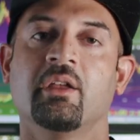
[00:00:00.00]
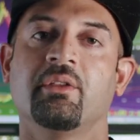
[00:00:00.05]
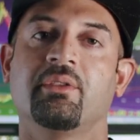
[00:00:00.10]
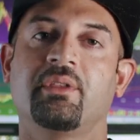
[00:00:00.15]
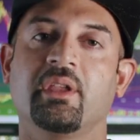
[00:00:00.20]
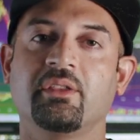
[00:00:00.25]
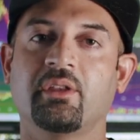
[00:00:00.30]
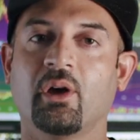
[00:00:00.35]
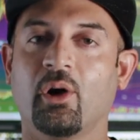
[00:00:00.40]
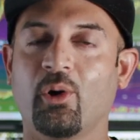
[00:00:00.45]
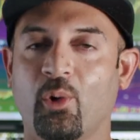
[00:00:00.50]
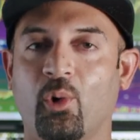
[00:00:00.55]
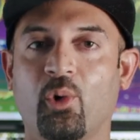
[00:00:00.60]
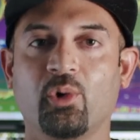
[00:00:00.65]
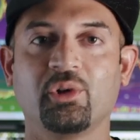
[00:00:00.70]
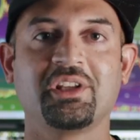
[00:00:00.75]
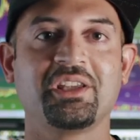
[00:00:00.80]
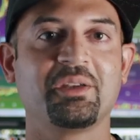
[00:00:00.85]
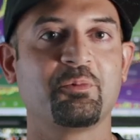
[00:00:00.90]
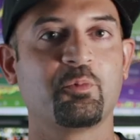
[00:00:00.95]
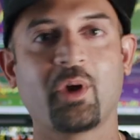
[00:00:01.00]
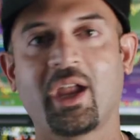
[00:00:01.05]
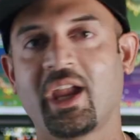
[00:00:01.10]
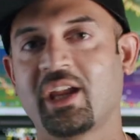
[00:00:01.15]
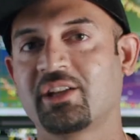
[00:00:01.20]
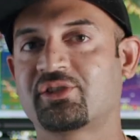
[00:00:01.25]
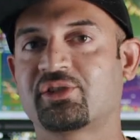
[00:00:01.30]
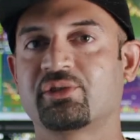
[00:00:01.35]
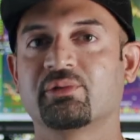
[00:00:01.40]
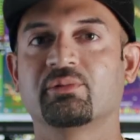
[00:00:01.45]
then the only
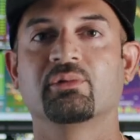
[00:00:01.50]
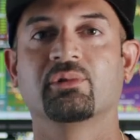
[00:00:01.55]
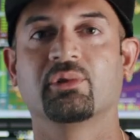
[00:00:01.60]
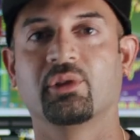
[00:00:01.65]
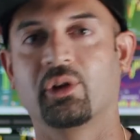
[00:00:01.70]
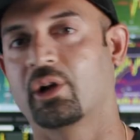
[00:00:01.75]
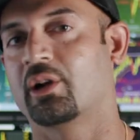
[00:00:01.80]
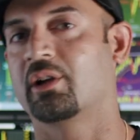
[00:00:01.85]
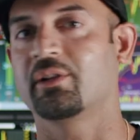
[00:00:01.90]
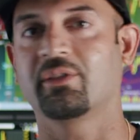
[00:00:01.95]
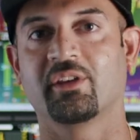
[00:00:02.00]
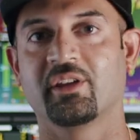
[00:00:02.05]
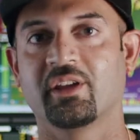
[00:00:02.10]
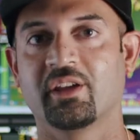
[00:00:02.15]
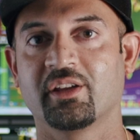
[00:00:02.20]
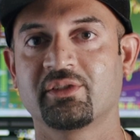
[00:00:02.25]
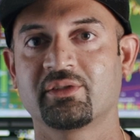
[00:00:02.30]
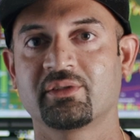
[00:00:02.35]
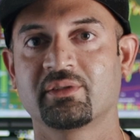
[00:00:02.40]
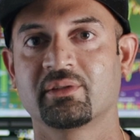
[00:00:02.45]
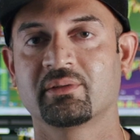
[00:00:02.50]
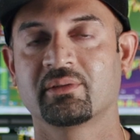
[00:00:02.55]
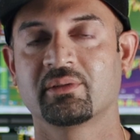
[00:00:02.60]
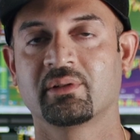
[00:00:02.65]
way to learn this